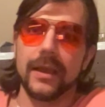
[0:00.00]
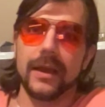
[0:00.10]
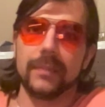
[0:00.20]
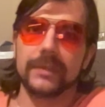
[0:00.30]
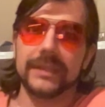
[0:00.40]

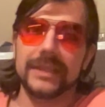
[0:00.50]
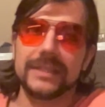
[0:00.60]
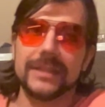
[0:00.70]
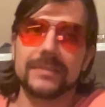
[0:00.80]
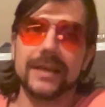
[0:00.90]
But then
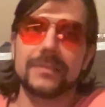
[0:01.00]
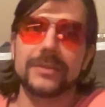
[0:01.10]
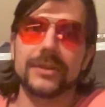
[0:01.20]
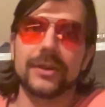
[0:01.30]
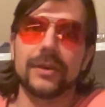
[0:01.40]

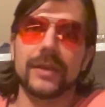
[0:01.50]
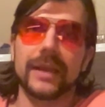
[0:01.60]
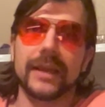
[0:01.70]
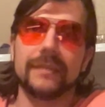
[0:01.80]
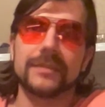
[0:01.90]
sometimes,
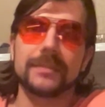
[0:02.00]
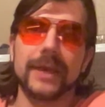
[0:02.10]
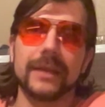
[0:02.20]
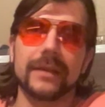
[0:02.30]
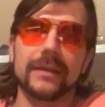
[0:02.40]
like I've
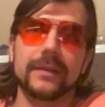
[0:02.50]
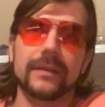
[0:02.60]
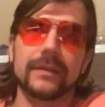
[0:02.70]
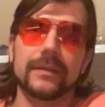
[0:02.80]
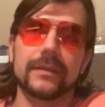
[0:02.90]
spent
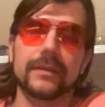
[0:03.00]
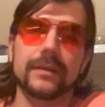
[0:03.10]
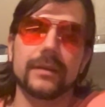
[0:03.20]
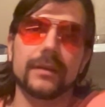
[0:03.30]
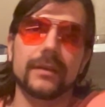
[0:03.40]

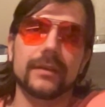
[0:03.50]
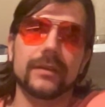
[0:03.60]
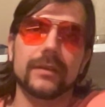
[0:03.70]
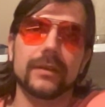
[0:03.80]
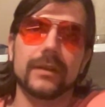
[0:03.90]

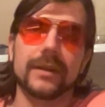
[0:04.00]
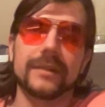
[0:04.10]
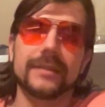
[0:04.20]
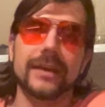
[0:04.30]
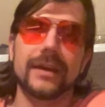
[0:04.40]
a lot
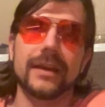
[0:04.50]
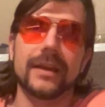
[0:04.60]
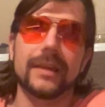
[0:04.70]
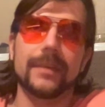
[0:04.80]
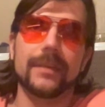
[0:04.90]
of
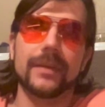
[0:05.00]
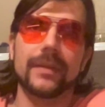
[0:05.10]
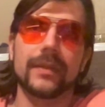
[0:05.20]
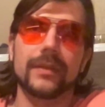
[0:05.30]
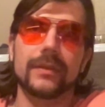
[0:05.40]
time
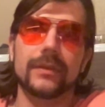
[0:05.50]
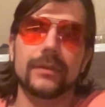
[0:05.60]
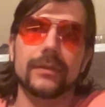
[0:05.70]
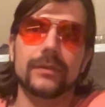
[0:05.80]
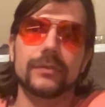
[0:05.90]

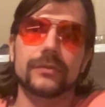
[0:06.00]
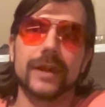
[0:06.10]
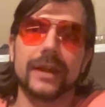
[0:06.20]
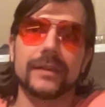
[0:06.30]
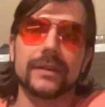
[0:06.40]

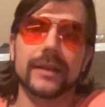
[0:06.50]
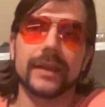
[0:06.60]
trying to